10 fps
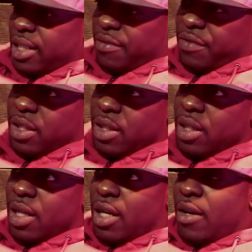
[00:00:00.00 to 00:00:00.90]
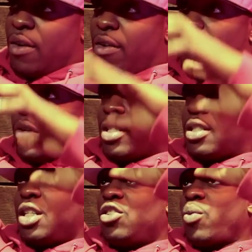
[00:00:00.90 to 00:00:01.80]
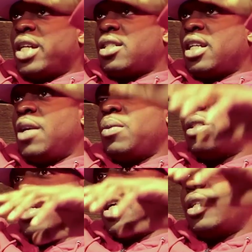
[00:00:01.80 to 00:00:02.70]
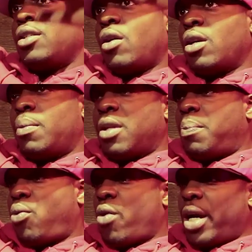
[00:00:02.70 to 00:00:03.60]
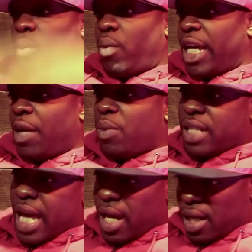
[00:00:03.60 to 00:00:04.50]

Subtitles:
it for the situation he was in, you know, the point where he was at